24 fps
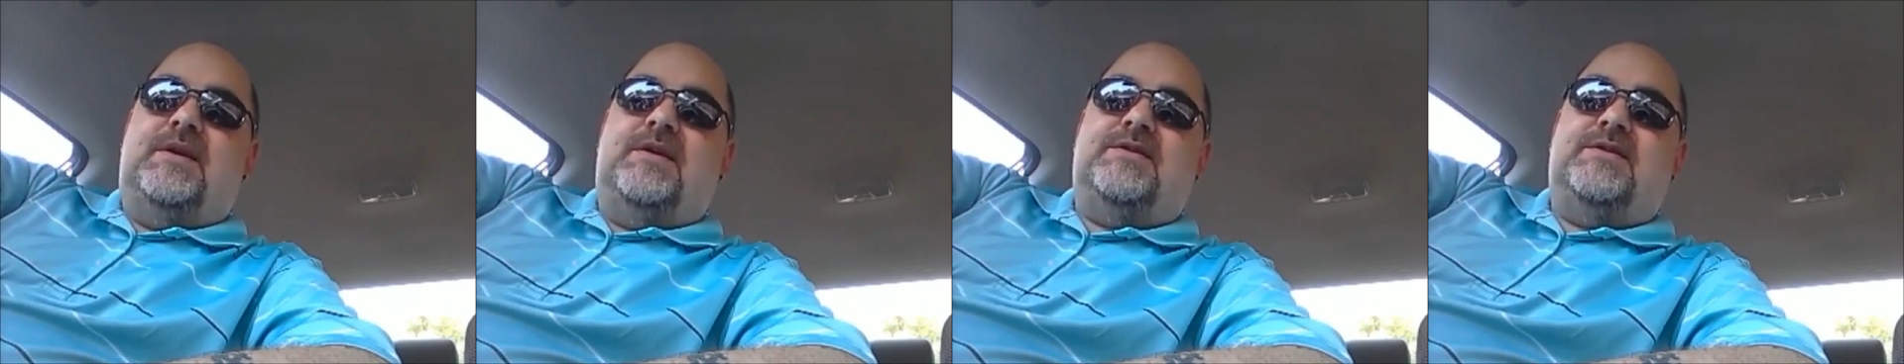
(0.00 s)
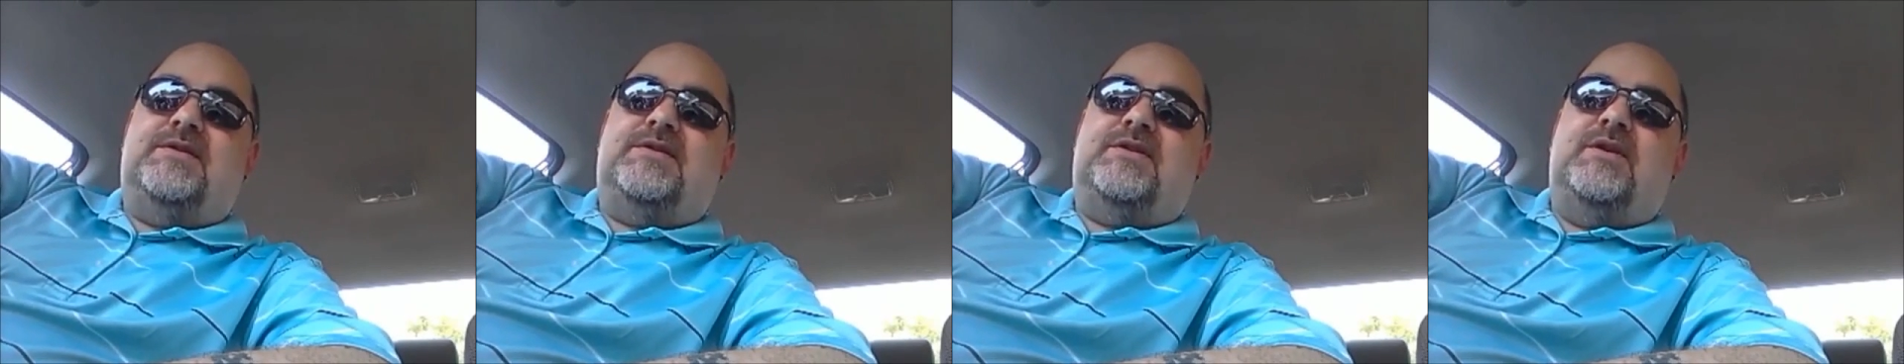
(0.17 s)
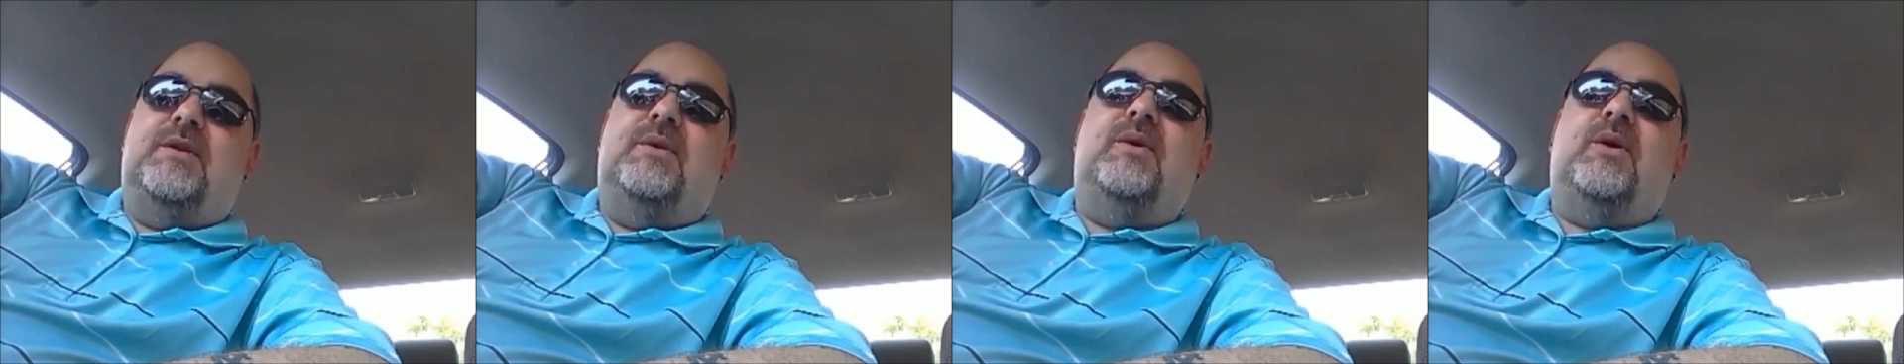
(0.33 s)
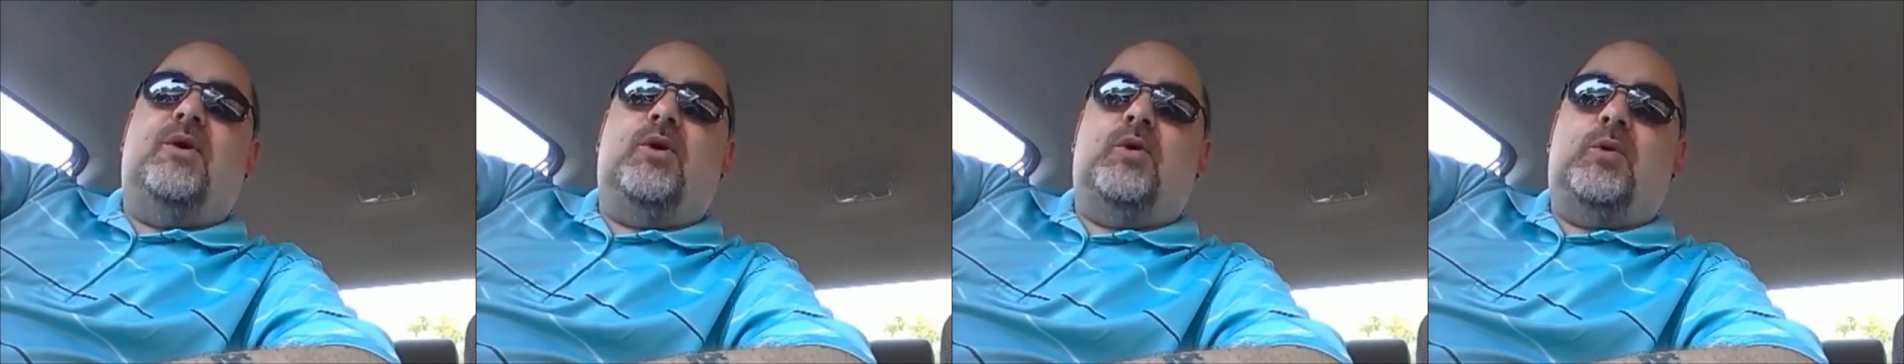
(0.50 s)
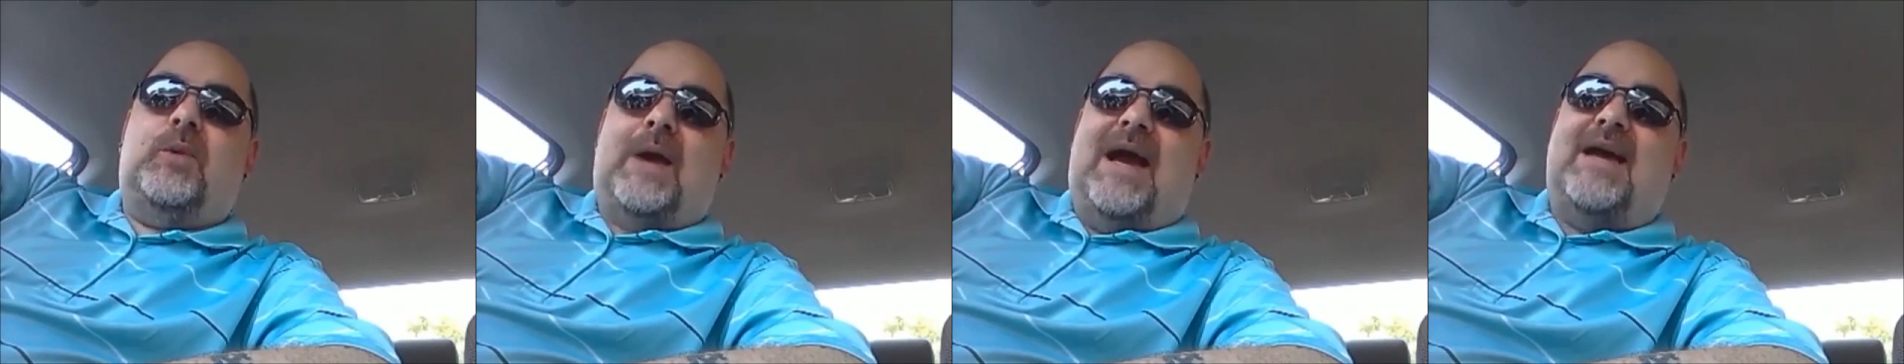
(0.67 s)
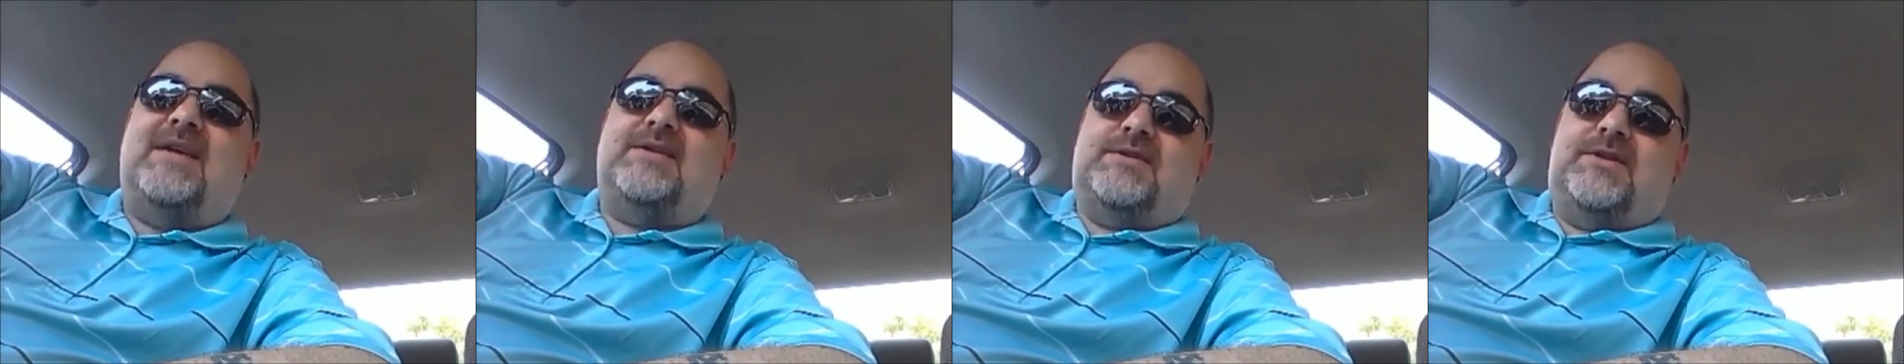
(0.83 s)
is to
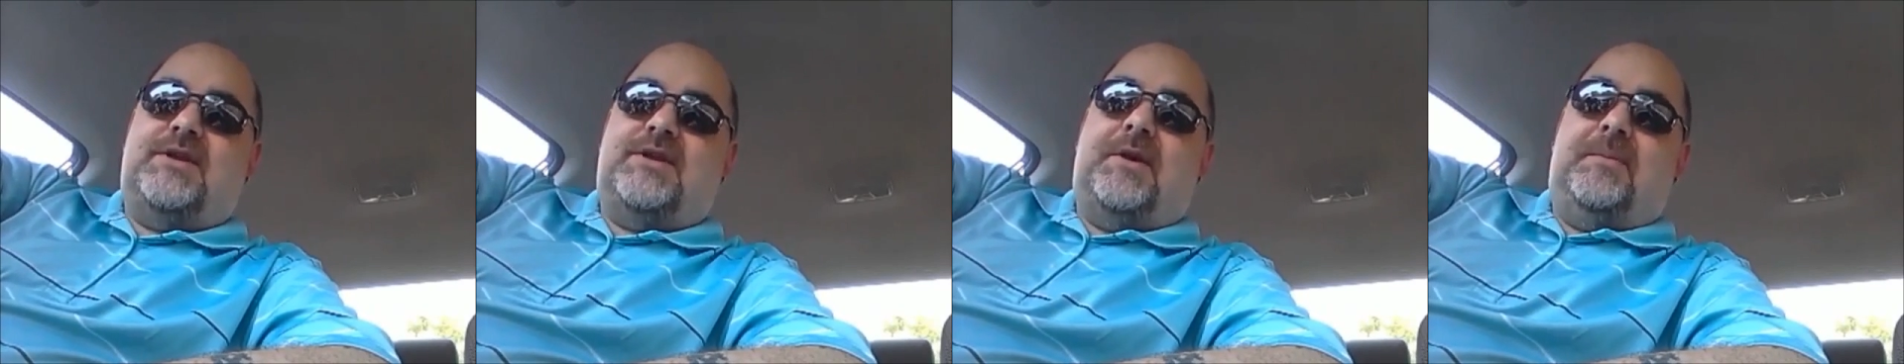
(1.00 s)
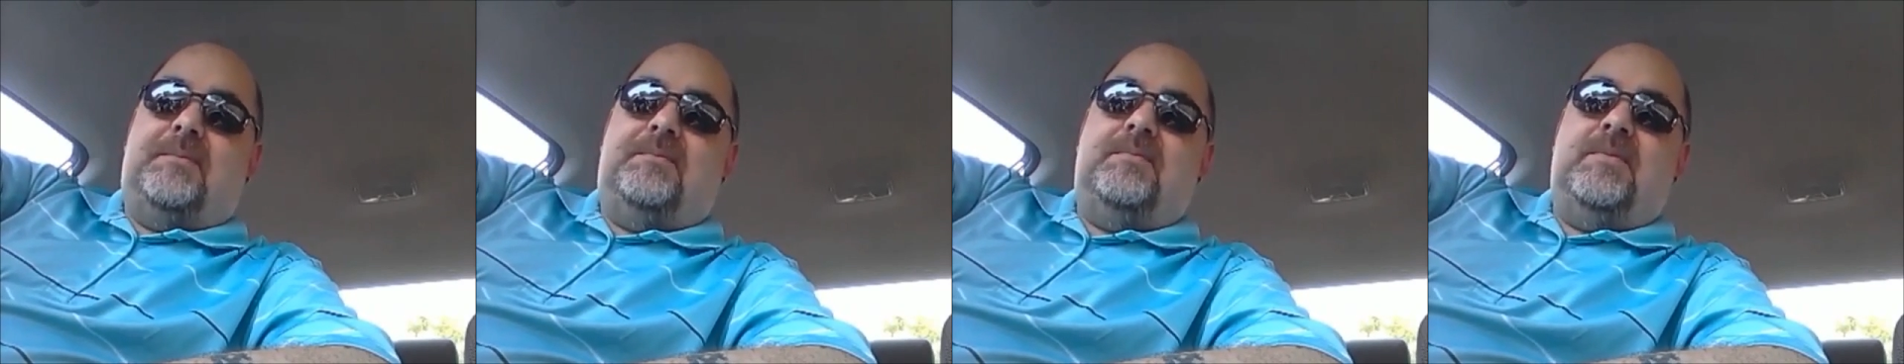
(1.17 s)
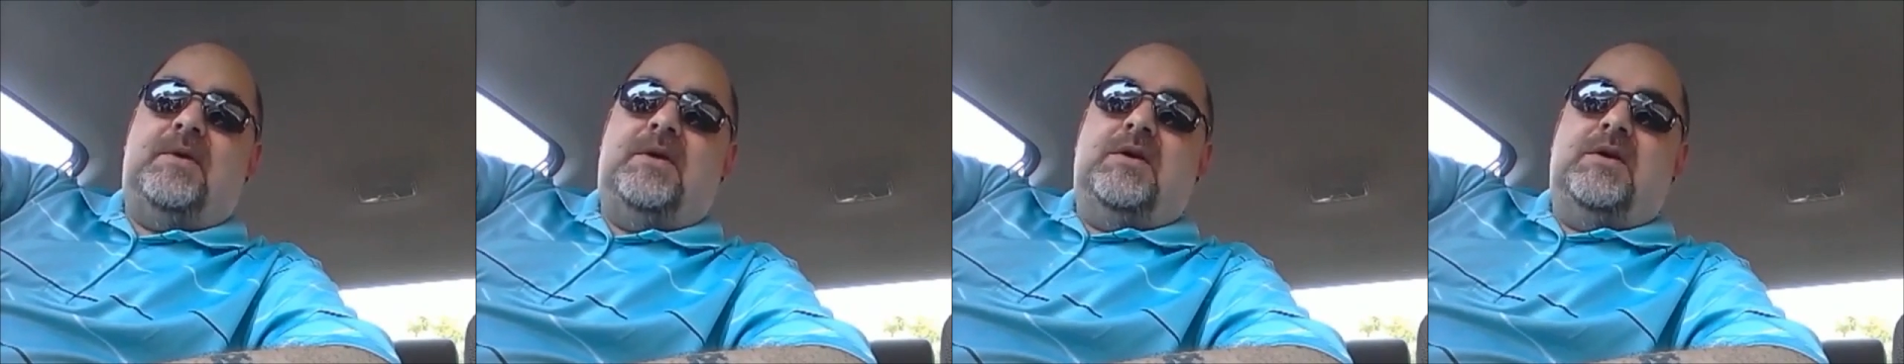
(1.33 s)
harass them.